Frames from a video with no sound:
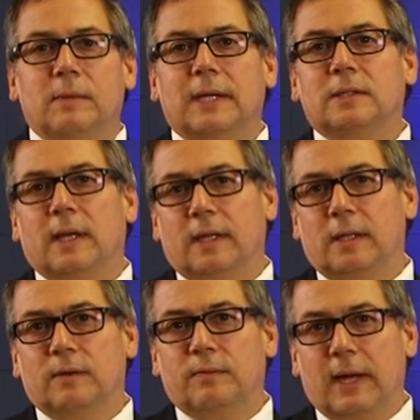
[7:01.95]
less
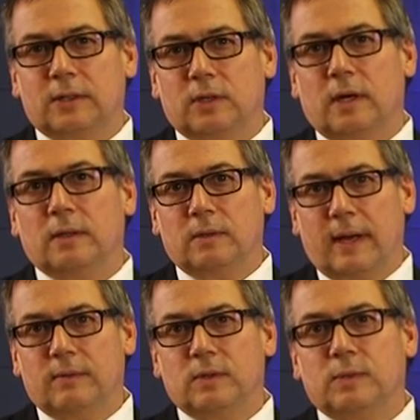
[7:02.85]
likely to fracture other
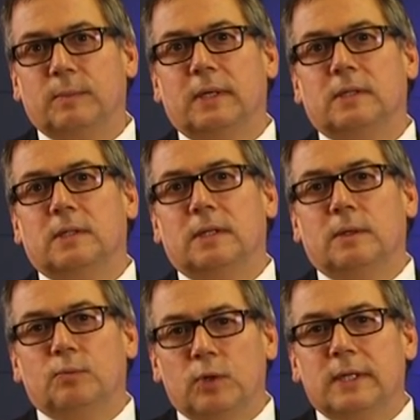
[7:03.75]
levels because the
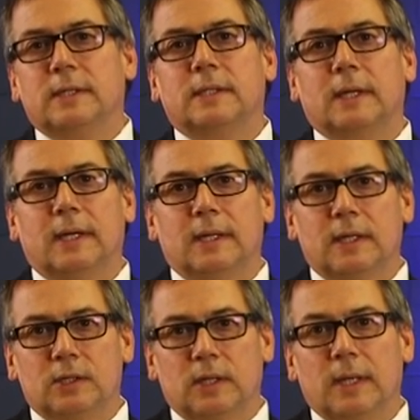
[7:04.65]
pre-existing
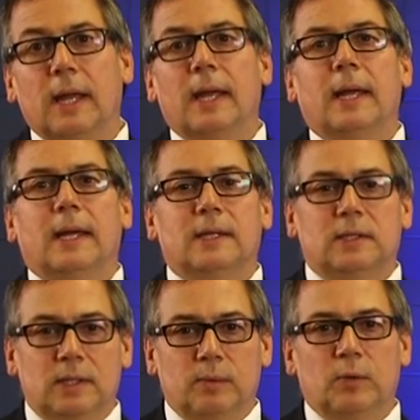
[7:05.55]
condition is
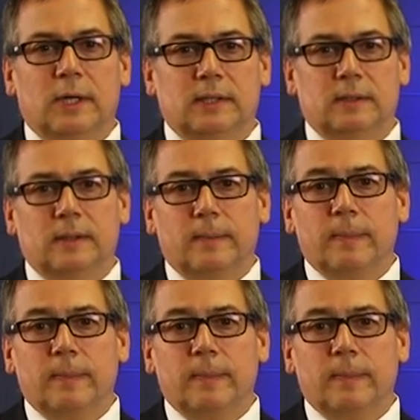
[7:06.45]
still present.